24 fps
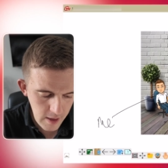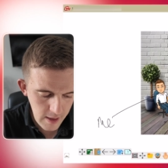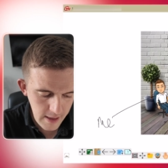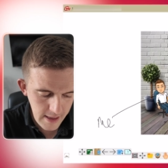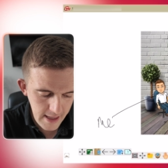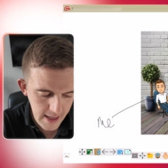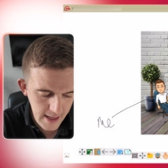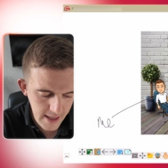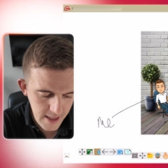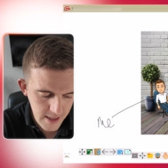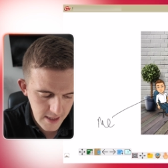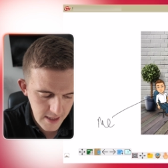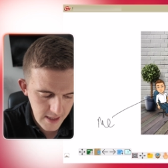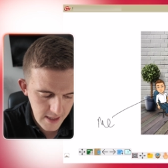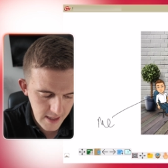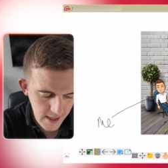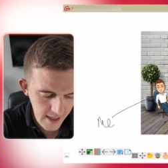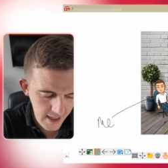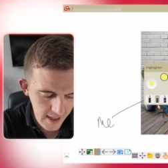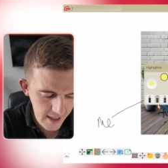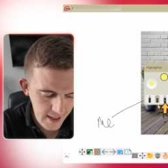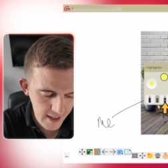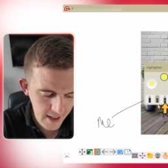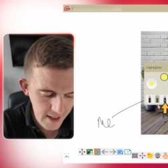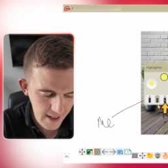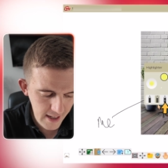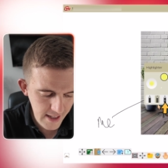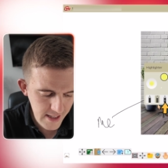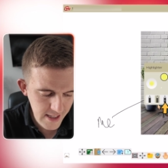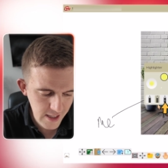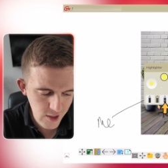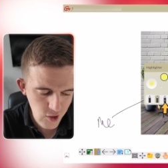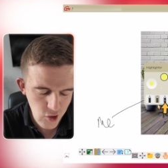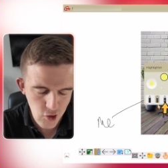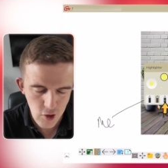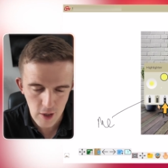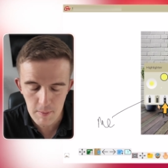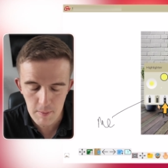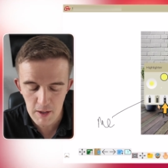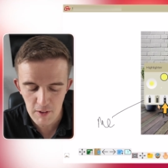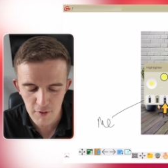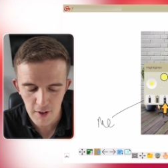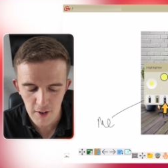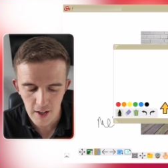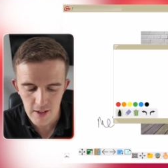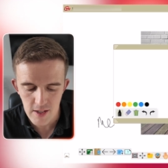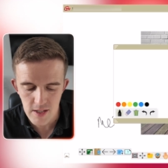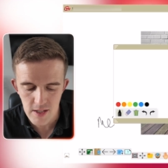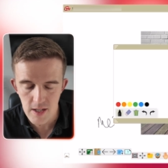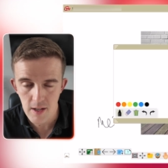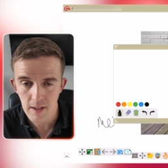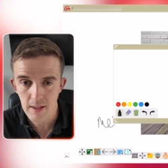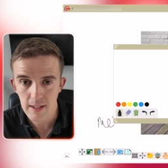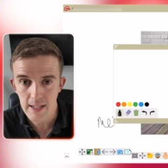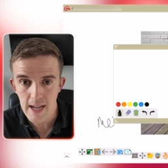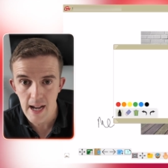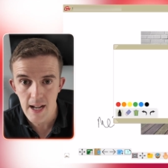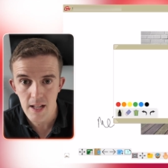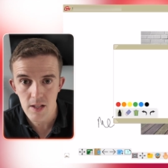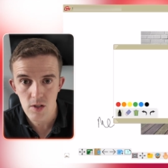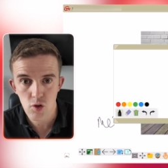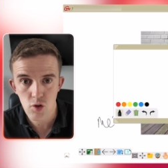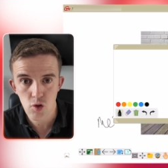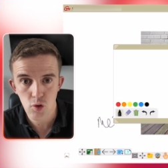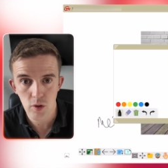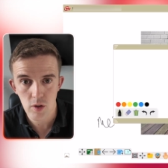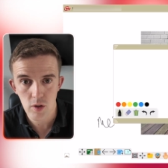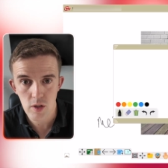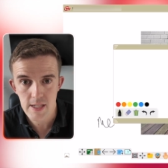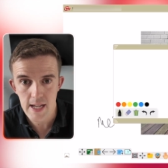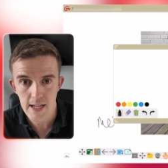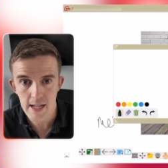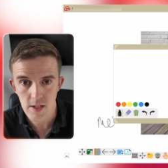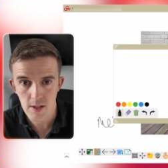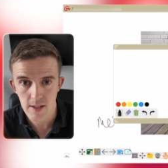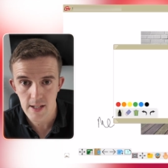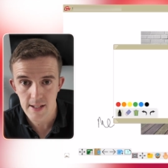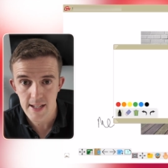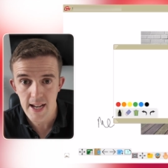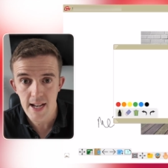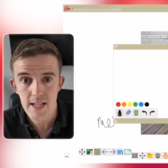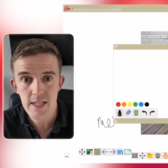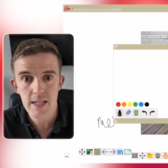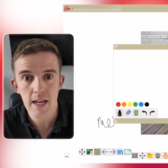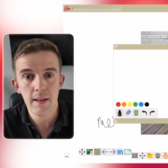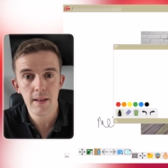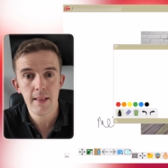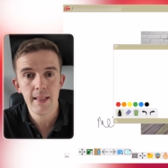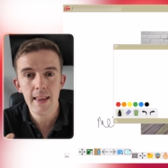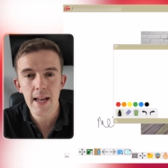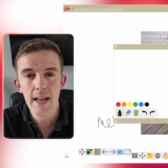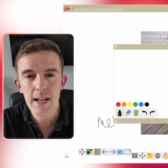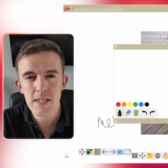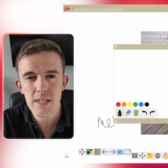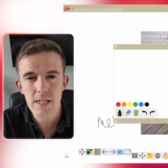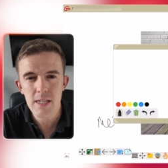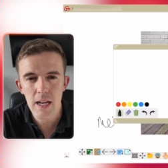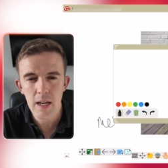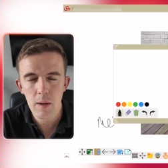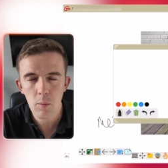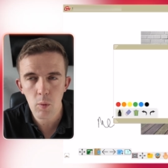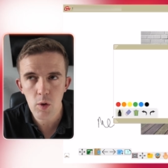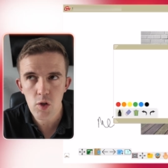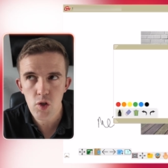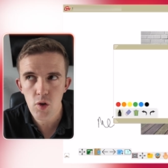this here is extremely fun. So the cat sat on the desk. Let's say we're